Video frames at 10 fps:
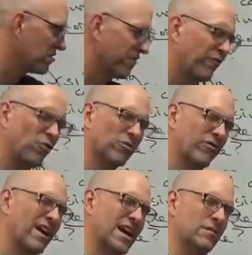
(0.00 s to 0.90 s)
a full
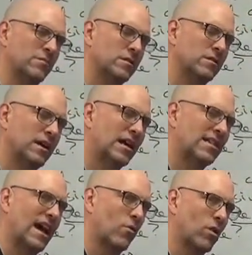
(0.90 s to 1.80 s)
gram. How does
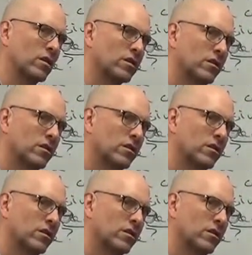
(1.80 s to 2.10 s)
that work?